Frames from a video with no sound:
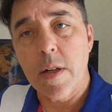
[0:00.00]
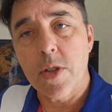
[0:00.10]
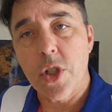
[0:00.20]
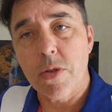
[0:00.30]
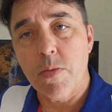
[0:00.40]
then
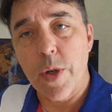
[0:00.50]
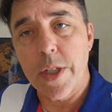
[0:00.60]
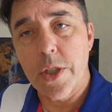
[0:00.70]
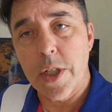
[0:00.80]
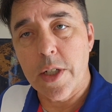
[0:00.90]
I'll just
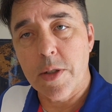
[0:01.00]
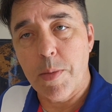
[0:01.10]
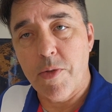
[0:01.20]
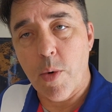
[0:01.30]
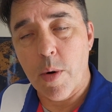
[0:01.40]

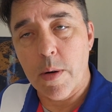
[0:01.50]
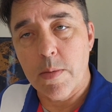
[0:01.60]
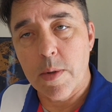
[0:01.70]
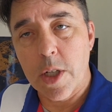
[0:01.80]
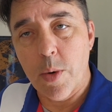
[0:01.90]
readjust
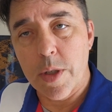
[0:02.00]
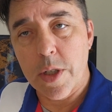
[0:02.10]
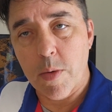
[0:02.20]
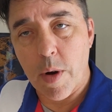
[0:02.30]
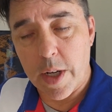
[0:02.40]
before
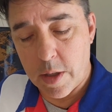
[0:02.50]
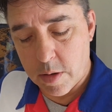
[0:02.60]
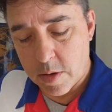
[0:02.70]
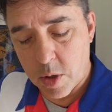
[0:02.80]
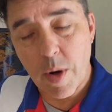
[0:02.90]
going to the
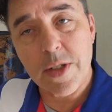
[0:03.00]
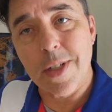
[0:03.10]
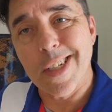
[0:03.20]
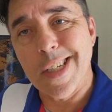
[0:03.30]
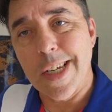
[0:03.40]

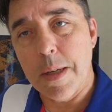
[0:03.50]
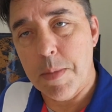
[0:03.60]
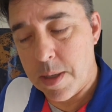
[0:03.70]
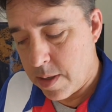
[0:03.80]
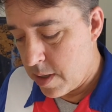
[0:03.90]
rest of the
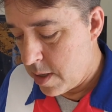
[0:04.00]
team.